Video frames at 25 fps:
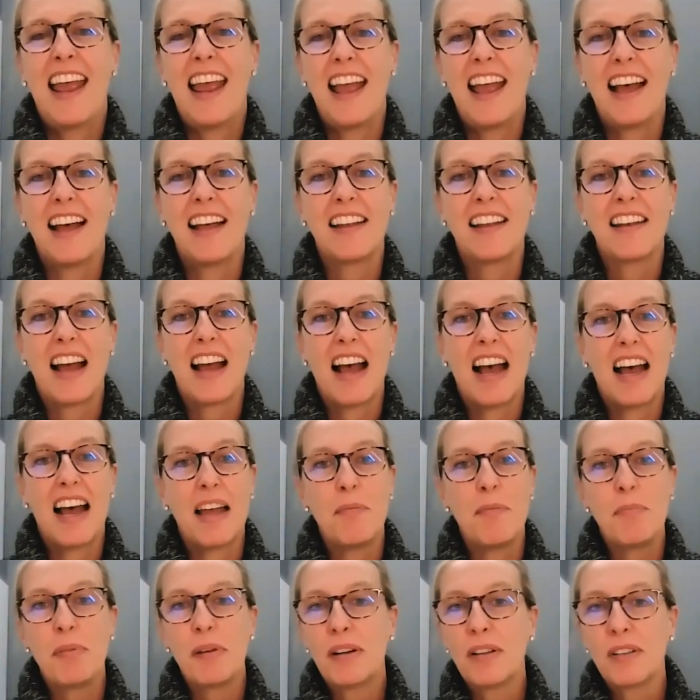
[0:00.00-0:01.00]
And
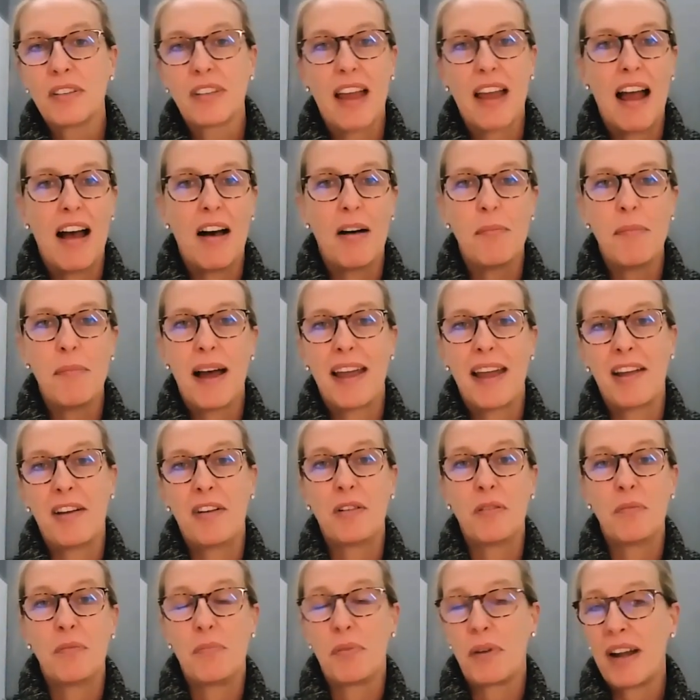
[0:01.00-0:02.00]
I built out my
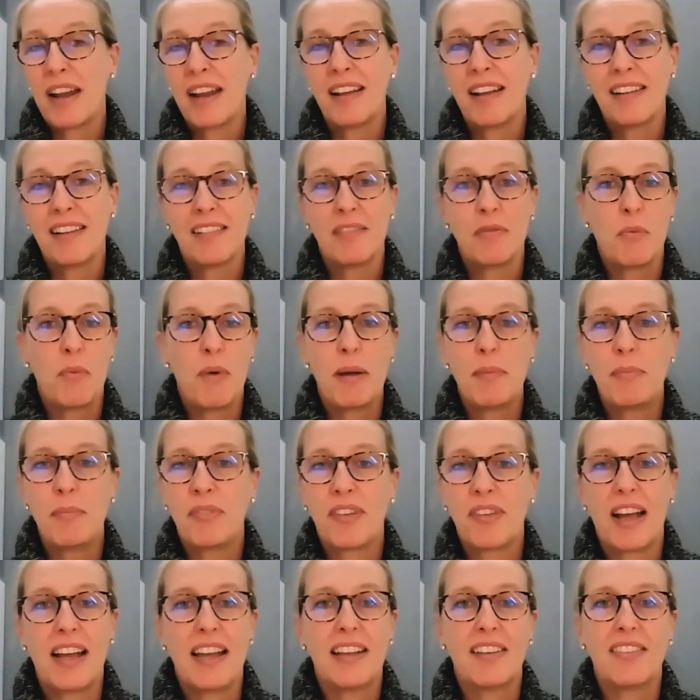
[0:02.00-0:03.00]
own brand
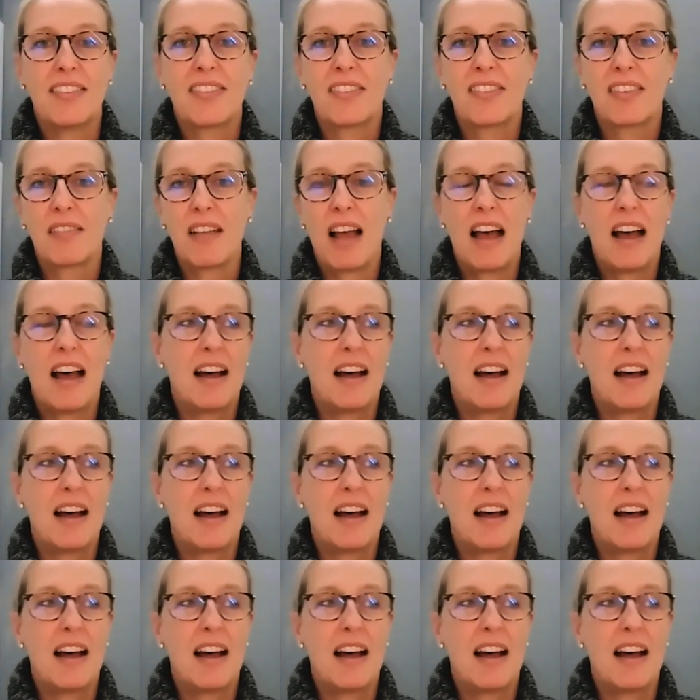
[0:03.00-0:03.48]
websites.